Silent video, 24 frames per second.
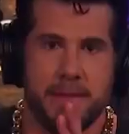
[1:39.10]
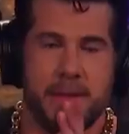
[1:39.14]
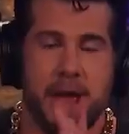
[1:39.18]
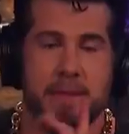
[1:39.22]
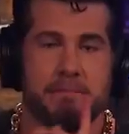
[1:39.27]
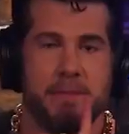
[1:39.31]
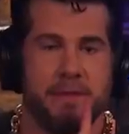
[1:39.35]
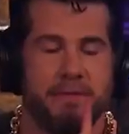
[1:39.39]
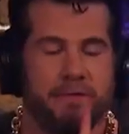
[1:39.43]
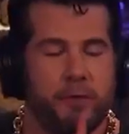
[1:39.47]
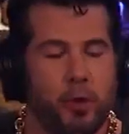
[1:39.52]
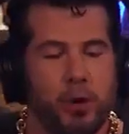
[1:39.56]

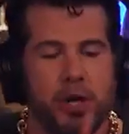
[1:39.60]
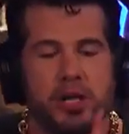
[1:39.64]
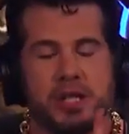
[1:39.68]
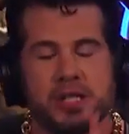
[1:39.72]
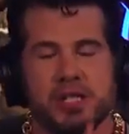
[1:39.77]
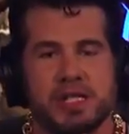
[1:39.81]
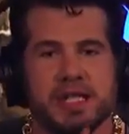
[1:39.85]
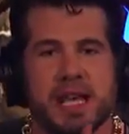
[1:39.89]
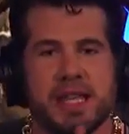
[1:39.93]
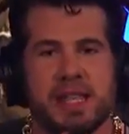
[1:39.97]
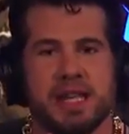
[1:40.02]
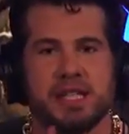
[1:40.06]
And before you
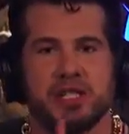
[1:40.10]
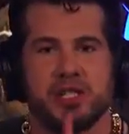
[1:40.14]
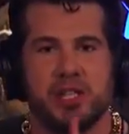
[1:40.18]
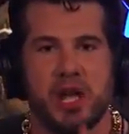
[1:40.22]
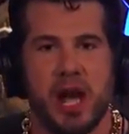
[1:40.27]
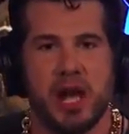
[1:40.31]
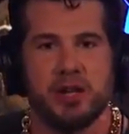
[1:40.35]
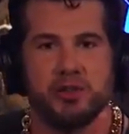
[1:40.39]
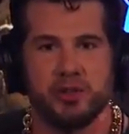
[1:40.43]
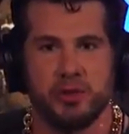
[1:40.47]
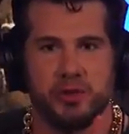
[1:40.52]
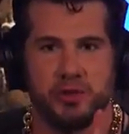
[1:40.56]
say that it's
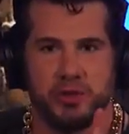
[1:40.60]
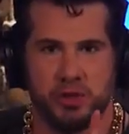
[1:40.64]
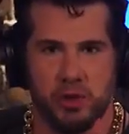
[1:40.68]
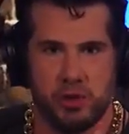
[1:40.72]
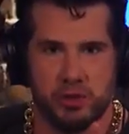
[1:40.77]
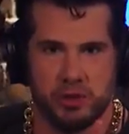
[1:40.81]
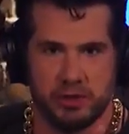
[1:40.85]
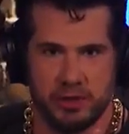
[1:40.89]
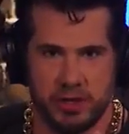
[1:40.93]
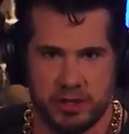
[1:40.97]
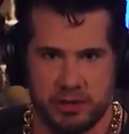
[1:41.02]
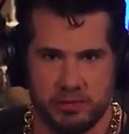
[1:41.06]
not true
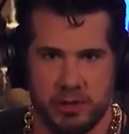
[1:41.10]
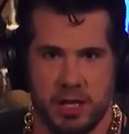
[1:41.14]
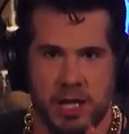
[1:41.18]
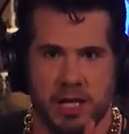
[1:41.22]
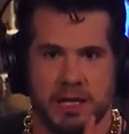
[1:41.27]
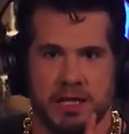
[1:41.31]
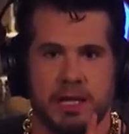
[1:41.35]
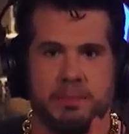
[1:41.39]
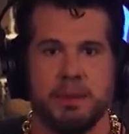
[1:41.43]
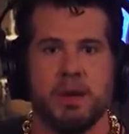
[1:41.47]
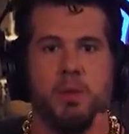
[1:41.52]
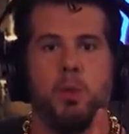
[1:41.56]
socialism,
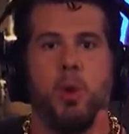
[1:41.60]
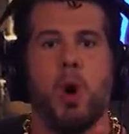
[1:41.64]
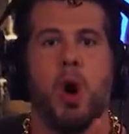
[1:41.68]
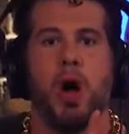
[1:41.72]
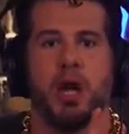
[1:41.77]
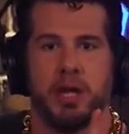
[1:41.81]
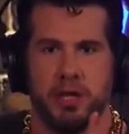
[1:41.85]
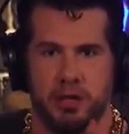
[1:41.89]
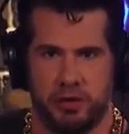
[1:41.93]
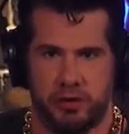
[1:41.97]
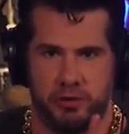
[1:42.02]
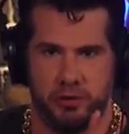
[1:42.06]
let me
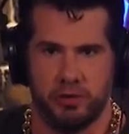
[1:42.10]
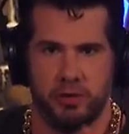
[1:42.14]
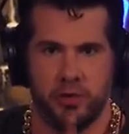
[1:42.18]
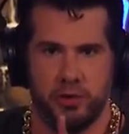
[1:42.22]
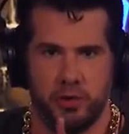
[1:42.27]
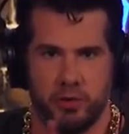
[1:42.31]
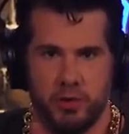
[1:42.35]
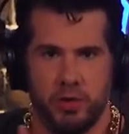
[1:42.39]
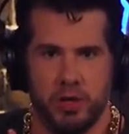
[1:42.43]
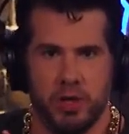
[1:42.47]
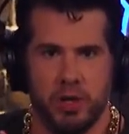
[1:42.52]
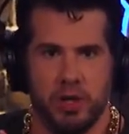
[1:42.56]
walk you
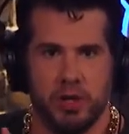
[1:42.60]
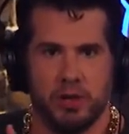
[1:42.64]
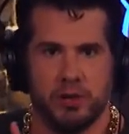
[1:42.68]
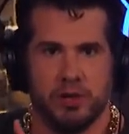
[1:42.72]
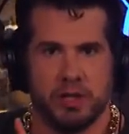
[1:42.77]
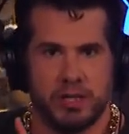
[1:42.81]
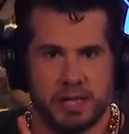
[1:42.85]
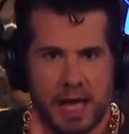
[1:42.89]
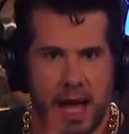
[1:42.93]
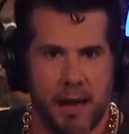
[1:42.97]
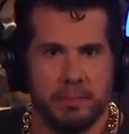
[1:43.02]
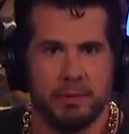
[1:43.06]
through
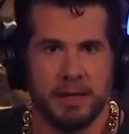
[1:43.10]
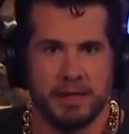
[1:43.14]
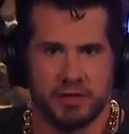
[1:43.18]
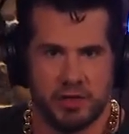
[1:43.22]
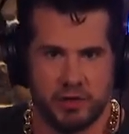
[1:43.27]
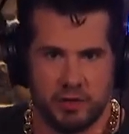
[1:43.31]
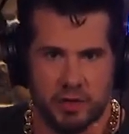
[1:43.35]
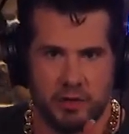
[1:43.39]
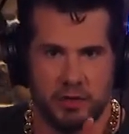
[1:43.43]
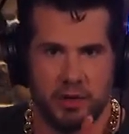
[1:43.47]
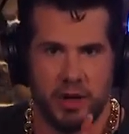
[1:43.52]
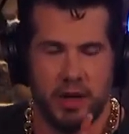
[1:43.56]
the top
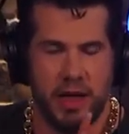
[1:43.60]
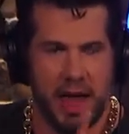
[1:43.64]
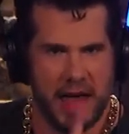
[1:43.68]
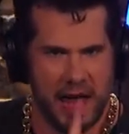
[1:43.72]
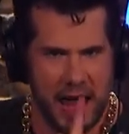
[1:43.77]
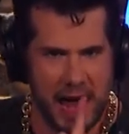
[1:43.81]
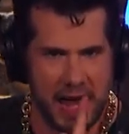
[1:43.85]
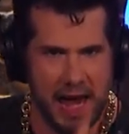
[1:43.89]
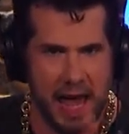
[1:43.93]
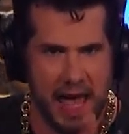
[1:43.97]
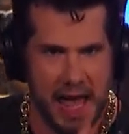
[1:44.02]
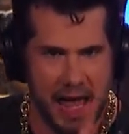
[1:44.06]
lessons we've learned
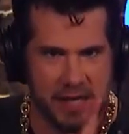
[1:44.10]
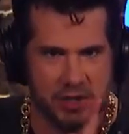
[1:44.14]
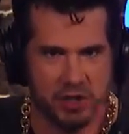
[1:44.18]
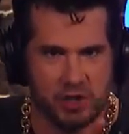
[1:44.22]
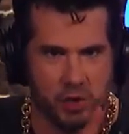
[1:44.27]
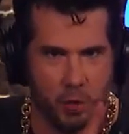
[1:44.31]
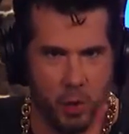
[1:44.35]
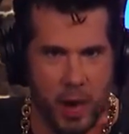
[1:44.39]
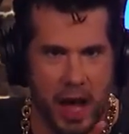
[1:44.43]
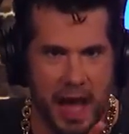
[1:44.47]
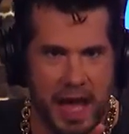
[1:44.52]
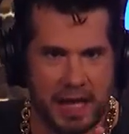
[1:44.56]
as
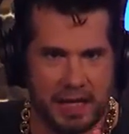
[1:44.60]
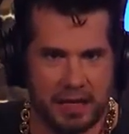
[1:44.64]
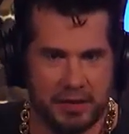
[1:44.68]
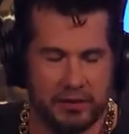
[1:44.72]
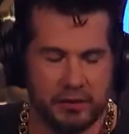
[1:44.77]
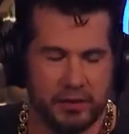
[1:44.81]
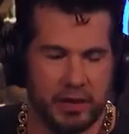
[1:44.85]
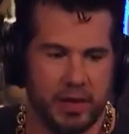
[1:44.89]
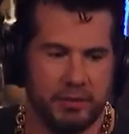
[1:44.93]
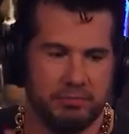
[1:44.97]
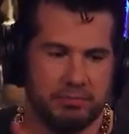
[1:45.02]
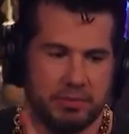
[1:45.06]
to why it
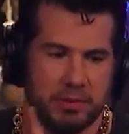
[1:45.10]
is.